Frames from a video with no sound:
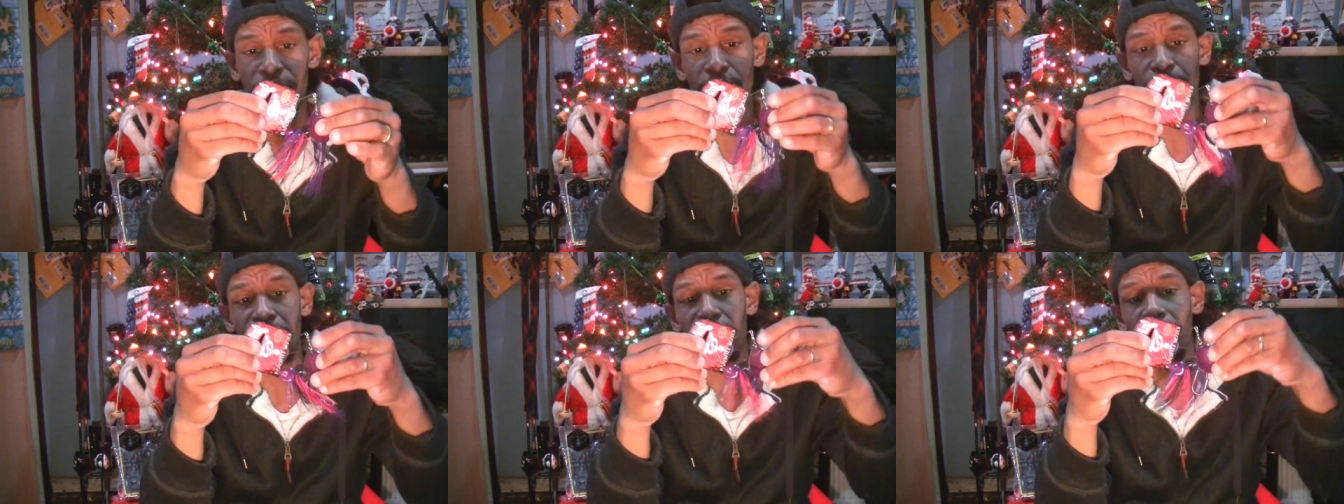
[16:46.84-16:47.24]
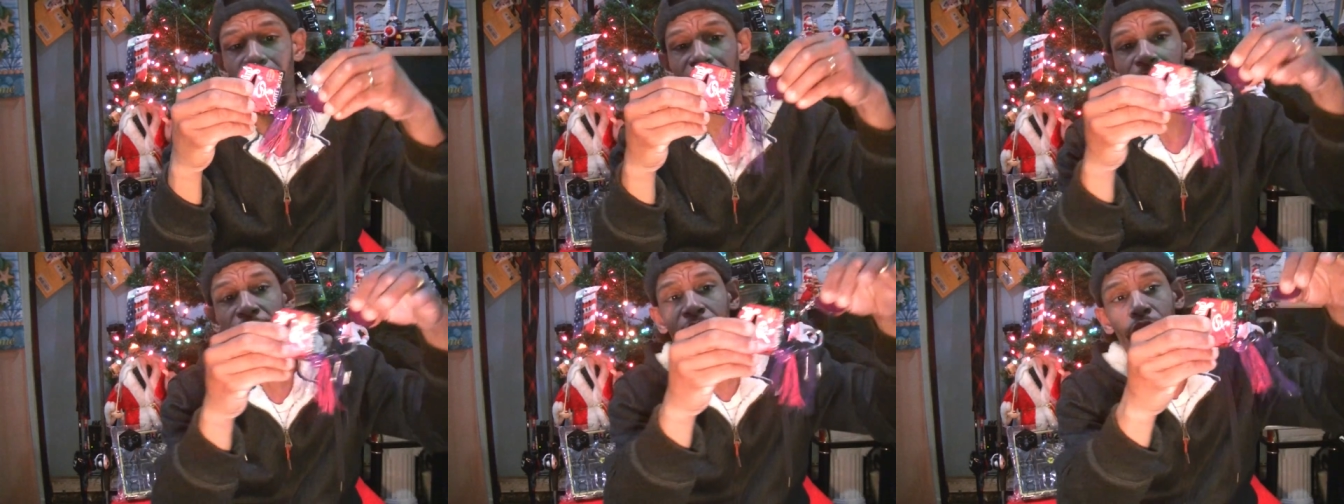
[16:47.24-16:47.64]
spinner
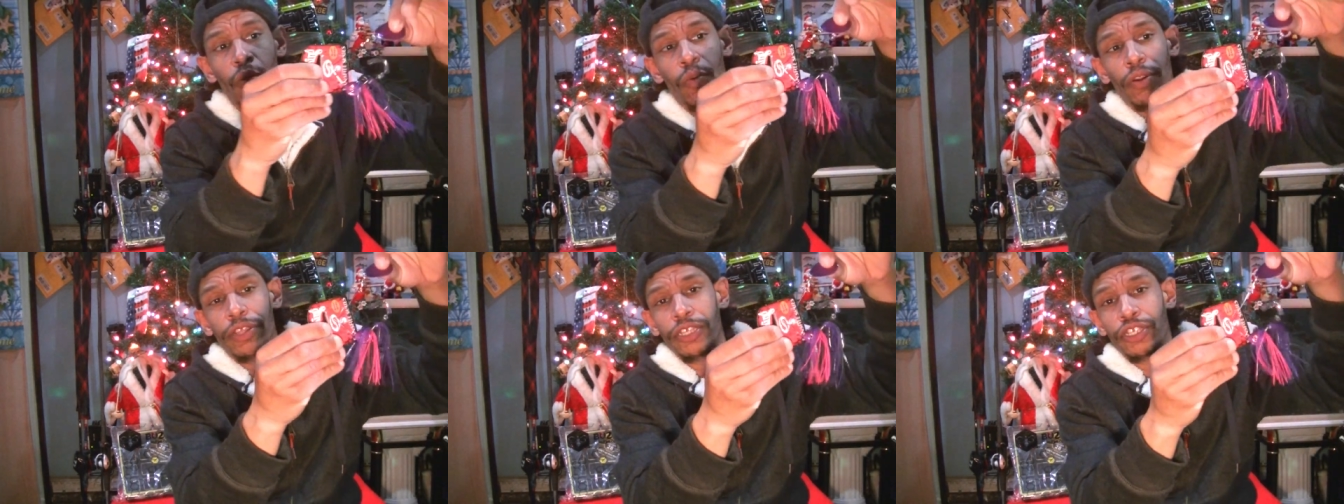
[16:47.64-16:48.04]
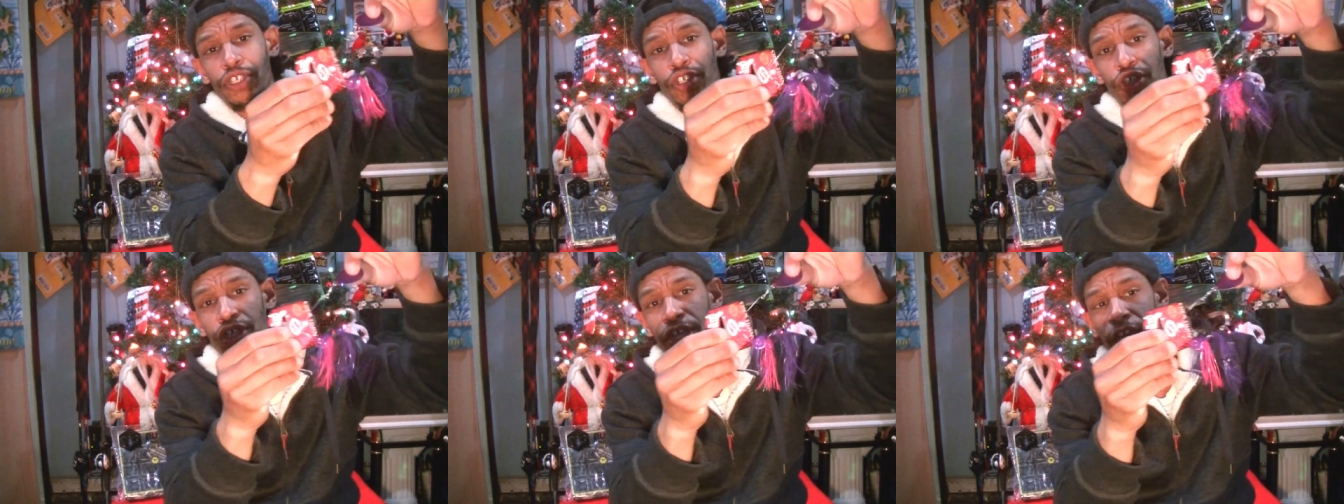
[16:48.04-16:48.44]
bait where this is
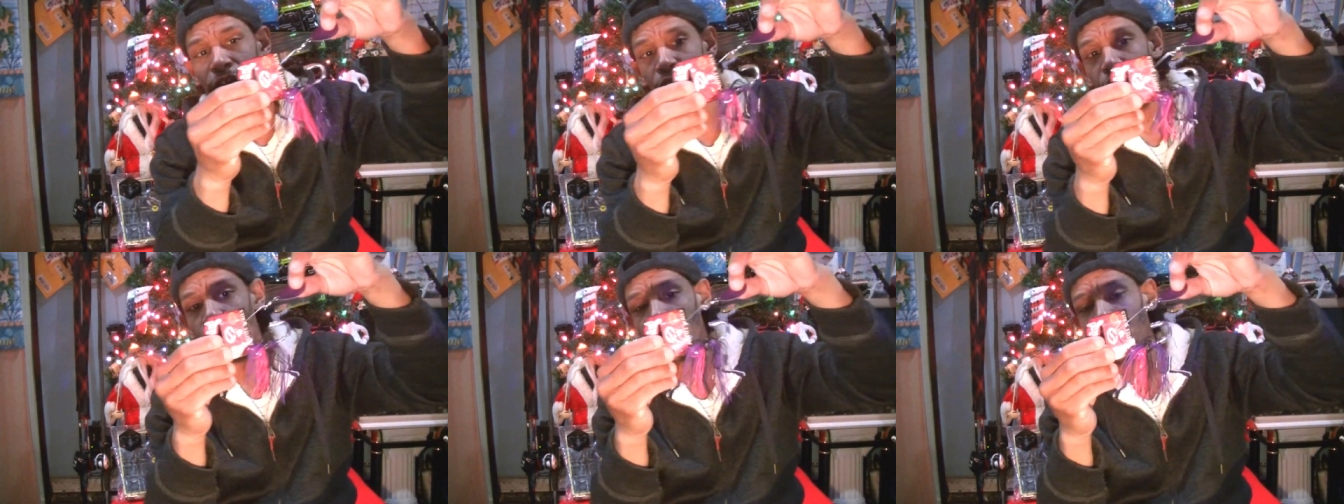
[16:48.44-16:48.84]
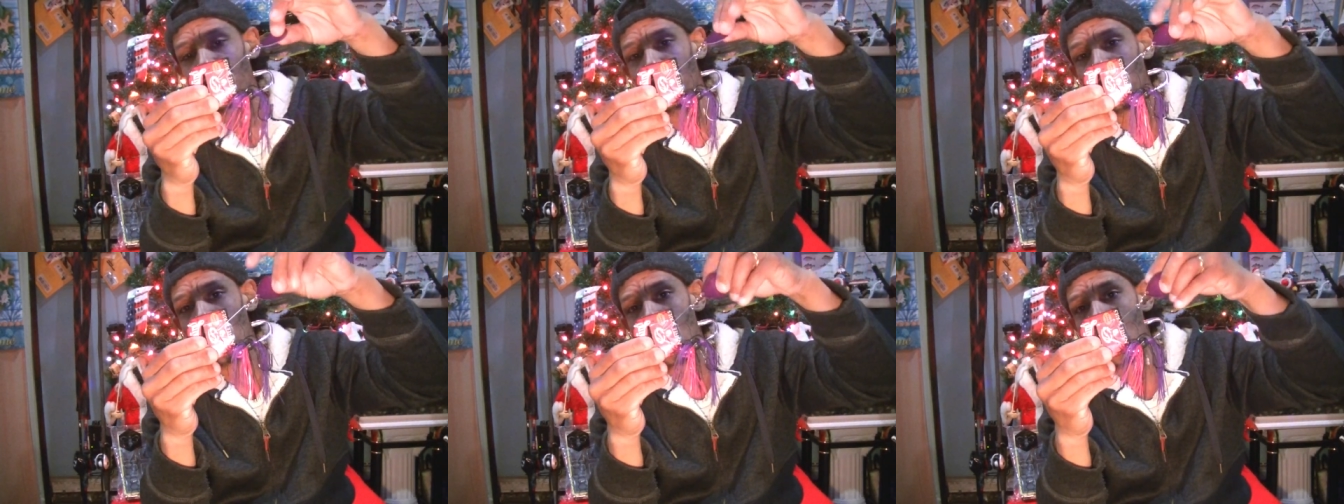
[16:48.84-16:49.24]
just kind of going
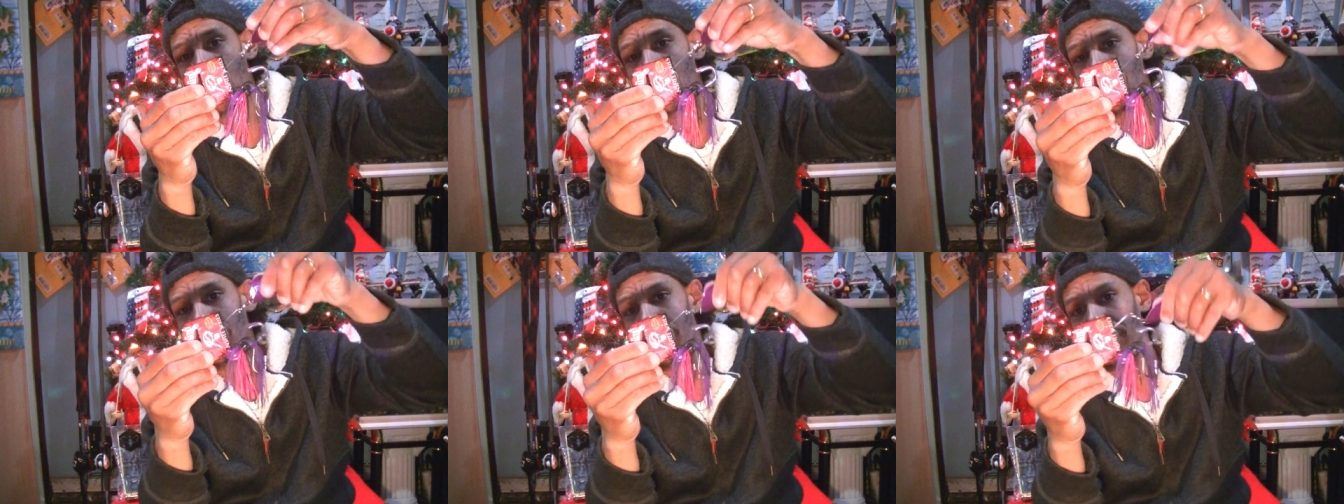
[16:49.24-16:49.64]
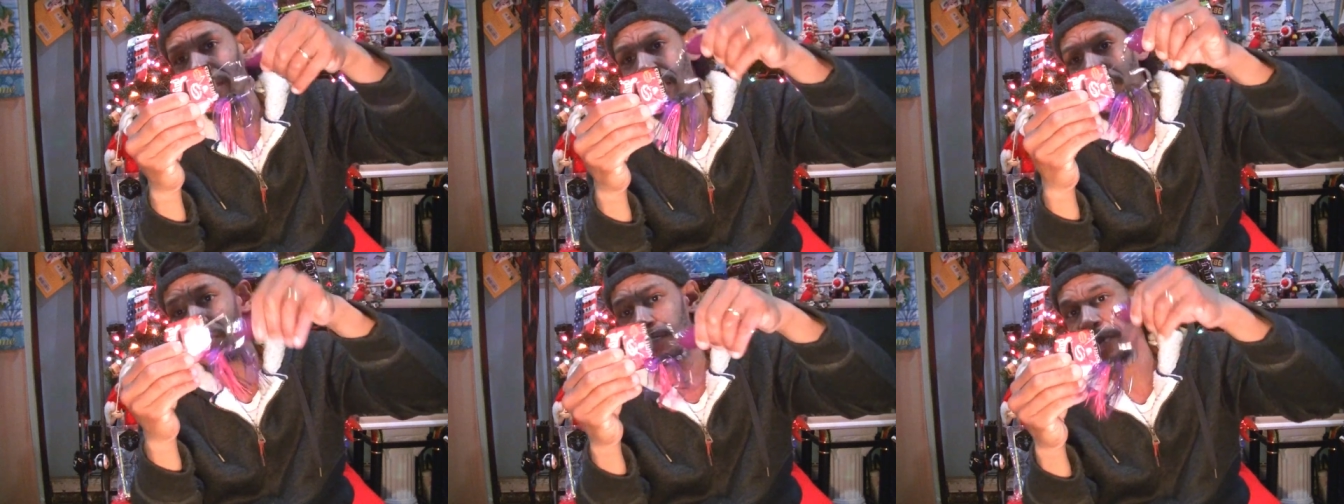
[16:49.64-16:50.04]
through the water, the
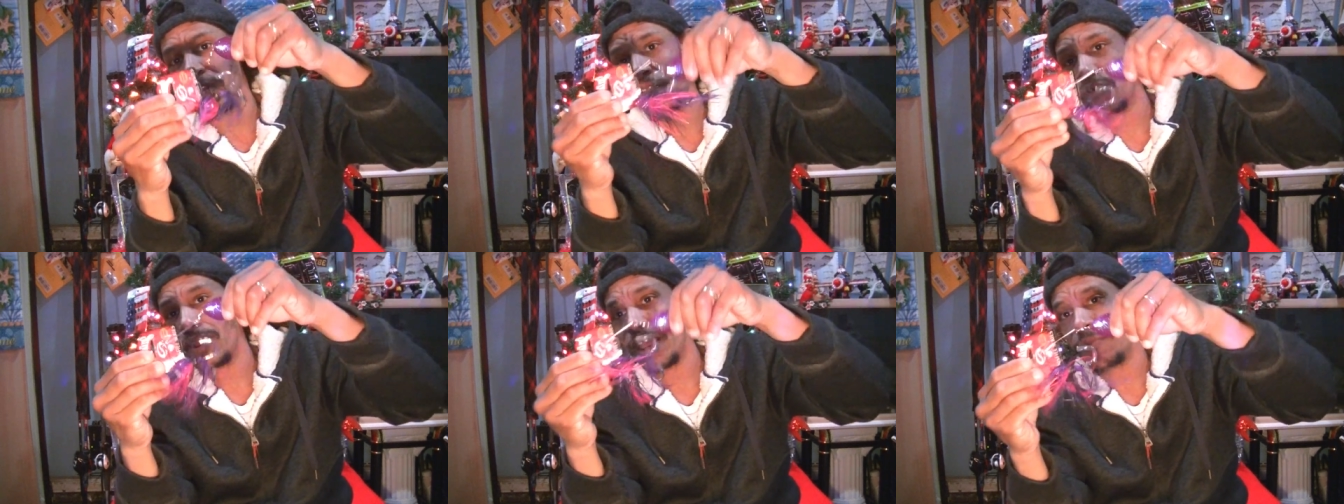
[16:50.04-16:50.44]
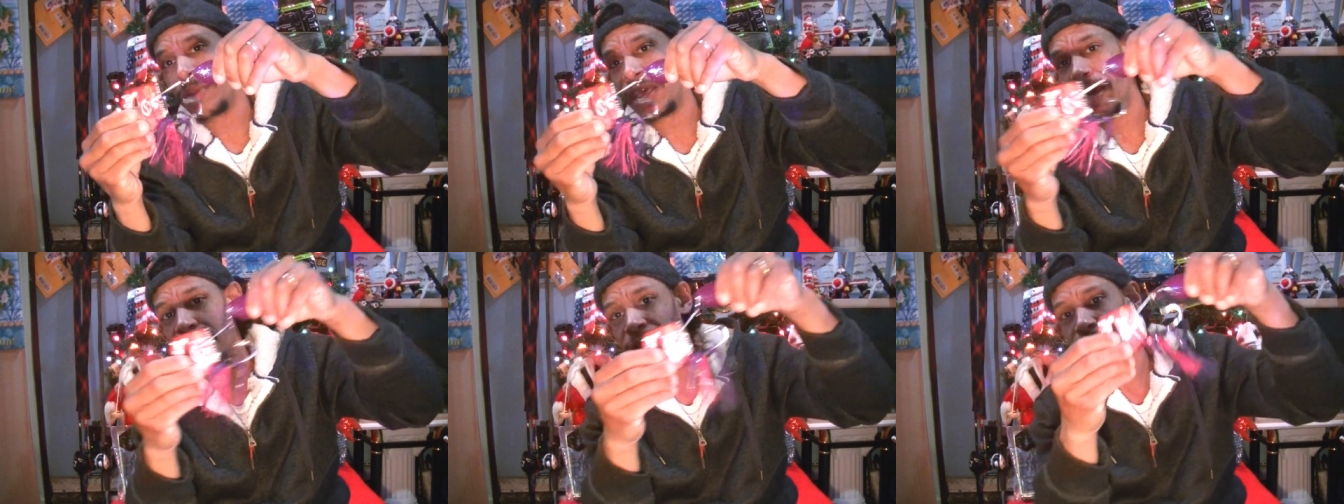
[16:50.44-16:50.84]
blade's spinning around
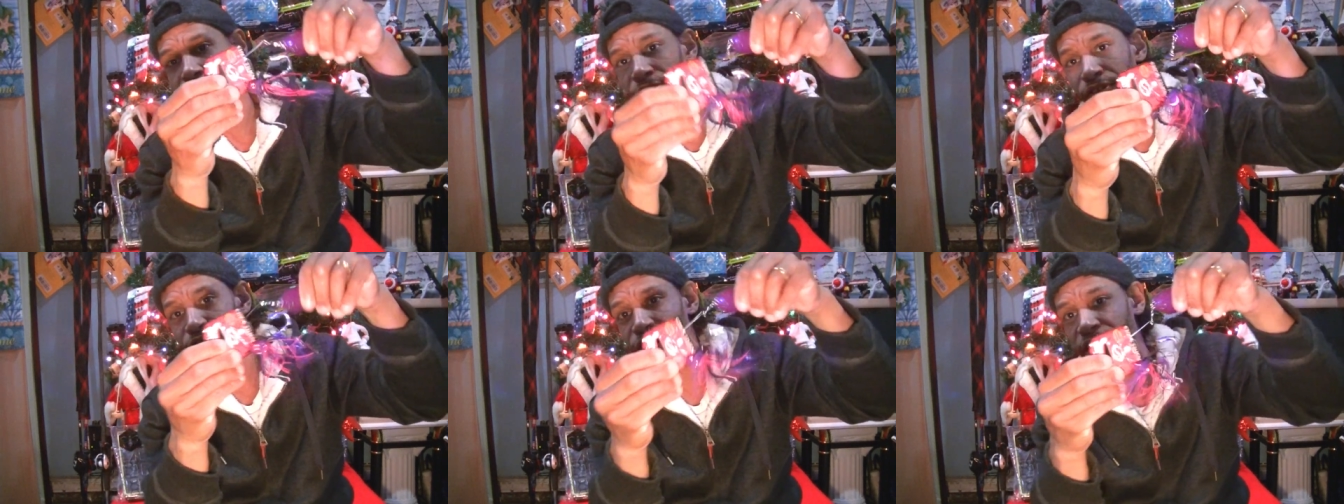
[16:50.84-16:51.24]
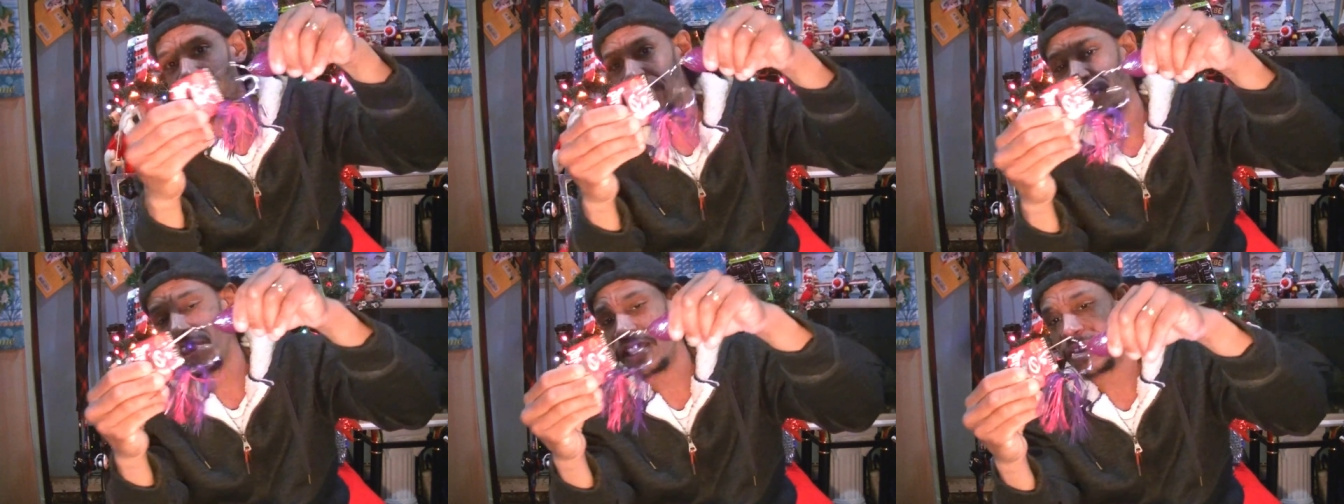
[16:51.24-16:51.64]
behind it, and you're just getting
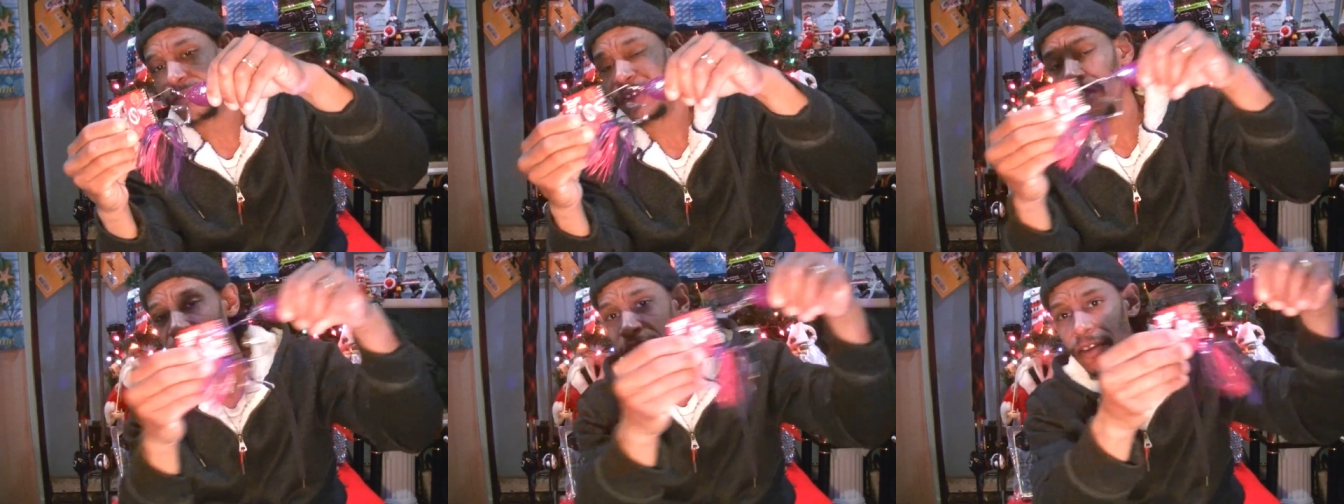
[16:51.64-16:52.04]
this kind of